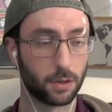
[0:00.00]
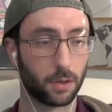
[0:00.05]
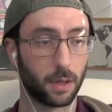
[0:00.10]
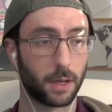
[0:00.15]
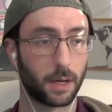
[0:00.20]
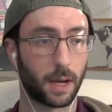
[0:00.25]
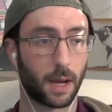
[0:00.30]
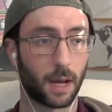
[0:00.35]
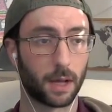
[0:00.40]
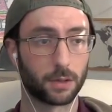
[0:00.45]
They
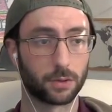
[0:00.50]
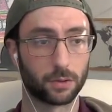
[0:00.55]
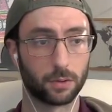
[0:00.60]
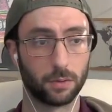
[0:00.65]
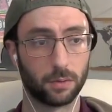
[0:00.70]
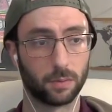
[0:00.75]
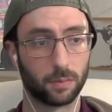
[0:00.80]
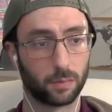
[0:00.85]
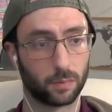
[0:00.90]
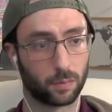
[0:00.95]
castle.
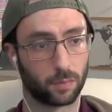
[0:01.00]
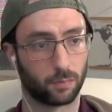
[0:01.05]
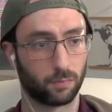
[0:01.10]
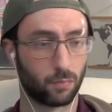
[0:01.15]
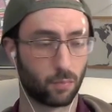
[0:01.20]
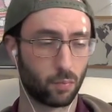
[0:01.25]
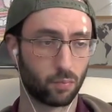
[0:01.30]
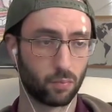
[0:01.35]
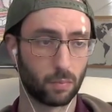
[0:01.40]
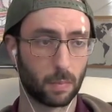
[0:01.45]

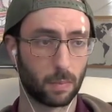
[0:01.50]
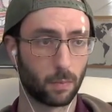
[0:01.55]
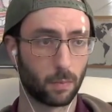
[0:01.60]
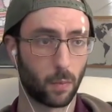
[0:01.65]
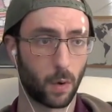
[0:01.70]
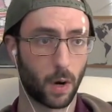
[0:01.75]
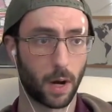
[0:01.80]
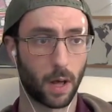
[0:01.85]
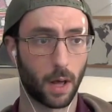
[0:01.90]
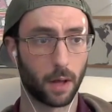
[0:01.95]

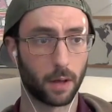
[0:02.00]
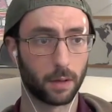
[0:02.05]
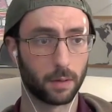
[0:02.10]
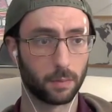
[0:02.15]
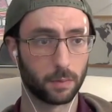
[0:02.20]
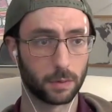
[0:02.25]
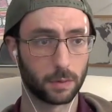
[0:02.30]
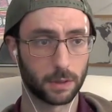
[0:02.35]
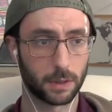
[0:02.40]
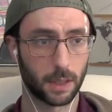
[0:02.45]
Why not?
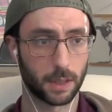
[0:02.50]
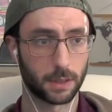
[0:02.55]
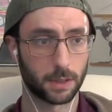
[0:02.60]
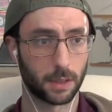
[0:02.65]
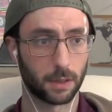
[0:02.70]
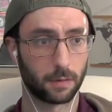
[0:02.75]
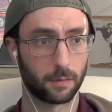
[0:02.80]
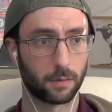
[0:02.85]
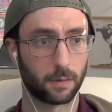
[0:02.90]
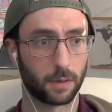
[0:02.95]
Stay
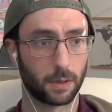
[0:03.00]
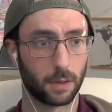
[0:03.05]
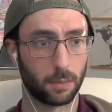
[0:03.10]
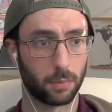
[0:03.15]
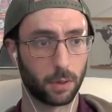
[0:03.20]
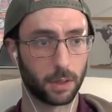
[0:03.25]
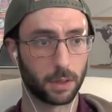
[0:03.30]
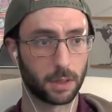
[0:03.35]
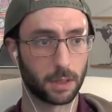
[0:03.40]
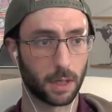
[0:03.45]
safe. You
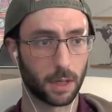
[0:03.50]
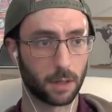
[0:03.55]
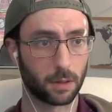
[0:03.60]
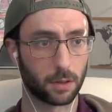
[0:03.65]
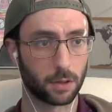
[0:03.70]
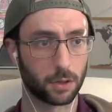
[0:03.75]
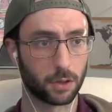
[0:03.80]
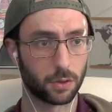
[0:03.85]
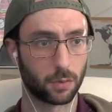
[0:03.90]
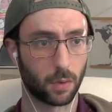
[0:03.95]
played the
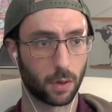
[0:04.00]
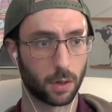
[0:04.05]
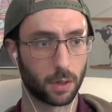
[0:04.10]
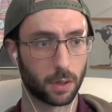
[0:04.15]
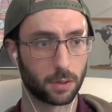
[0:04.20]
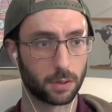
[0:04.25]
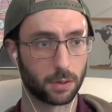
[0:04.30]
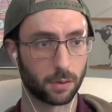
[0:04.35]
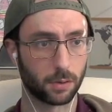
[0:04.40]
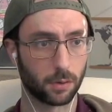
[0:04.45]
English. You wanted
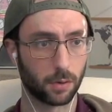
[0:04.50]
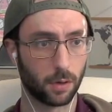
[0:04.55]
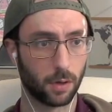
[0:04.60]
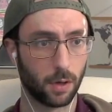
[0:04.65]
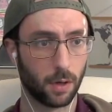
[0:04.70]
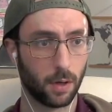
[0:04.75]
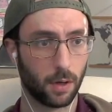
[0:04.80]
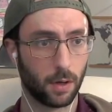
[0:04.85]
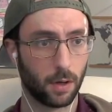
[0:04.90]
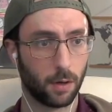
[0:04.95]
to
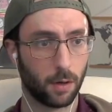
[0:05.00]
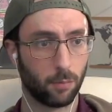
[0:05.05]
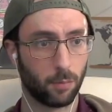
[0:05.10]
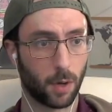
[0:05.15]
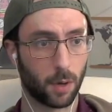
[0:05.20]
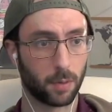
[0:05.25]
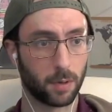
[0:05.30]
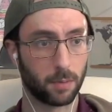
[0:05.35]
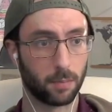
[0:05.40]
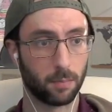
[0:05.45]

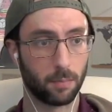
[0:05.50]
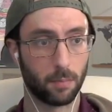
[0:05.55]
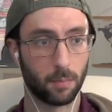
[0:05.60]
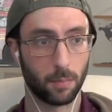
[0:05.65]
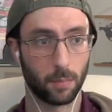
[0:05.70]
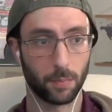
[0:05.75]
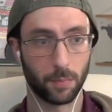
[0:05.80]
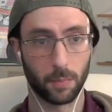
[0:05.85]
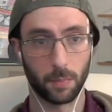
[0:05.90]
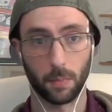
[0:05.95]
maybe
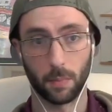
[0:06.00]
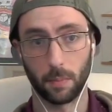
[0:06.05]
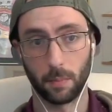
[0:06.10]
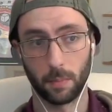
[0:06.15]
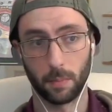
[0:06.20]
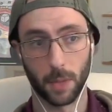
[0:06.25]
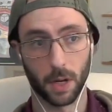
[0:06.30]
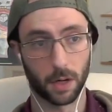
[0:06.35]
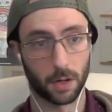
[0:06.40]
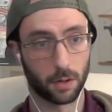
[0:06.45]

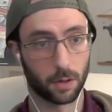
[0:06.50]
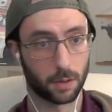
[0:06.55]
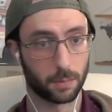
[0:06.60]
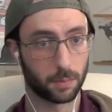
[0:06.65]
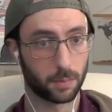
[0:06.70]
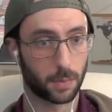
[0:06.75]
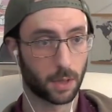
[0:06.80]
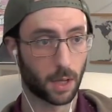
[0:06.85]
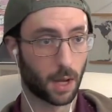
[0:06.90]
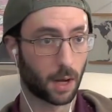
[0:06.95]
make your
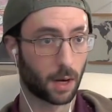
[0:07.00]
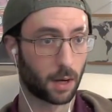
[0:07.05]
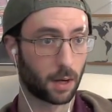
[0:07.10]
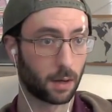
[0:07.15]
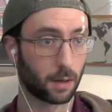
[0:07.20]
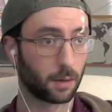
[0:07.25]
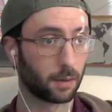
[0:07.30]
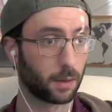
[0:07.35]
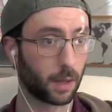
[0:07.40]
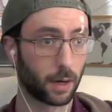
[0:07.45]
attack
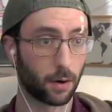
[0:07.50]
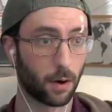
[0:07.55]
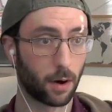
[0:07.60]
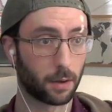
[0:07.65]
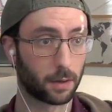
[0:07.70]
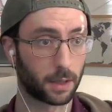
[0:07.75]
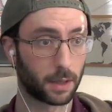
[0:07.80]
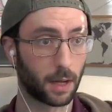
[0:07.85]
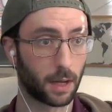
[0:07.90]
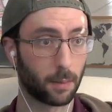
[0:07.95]
later on in
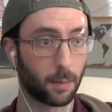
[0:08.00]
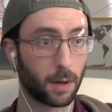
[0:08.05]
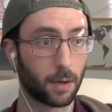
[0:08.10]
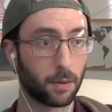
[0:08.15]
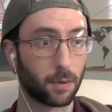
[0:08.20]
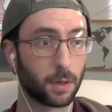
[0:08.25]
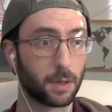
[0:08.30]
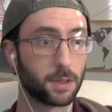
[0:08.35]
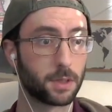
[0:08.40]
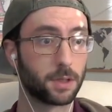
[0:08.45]
the game
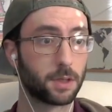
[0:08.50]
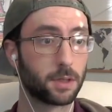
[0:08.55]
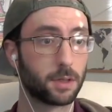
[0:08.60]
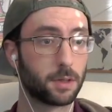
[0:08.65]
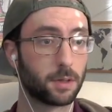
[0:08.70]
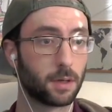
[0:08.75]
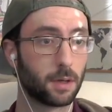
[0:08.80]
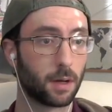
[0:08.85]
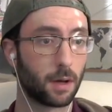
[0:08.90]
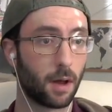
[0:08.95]
anyways,
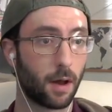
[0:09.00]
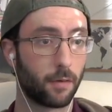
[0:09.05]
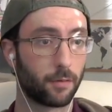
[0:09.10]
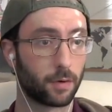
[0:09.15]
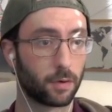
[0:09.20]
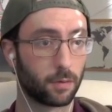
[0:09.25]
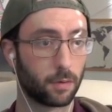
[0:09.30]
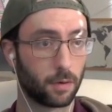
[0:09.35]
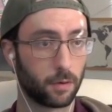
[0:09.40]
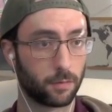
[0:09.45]

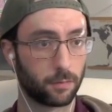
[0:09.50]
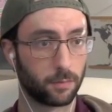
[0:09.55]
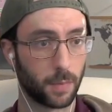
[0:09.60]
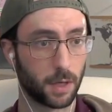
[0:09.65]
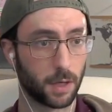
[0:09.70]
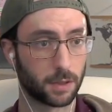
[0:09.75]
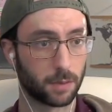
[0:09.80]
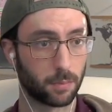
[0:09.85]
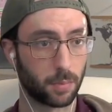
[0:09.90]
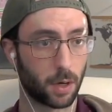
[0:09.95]
after you've
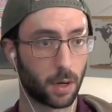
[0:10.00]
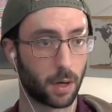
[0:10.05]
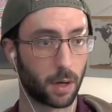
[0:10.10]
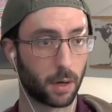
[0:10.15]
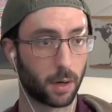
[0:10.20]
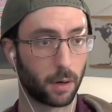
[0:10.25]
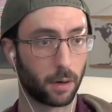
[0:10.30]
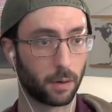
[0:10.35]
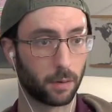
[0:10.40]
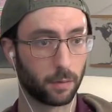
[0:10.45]
made some
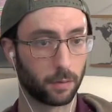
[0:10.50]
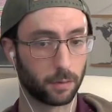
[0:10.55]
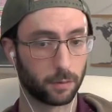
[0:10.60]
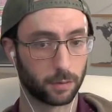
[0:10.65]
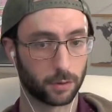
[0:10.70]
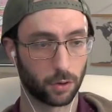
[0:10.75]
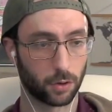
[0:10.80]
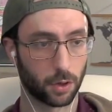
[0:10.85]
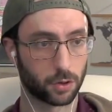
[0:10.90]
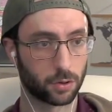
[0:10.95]
pawn
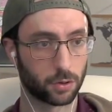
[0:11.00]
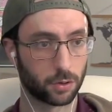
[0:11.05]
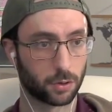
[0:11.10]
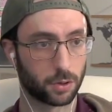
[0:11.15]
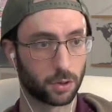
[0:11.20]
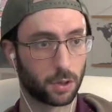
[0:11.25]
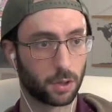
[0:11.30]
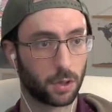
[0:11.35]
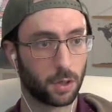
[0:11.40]
structures.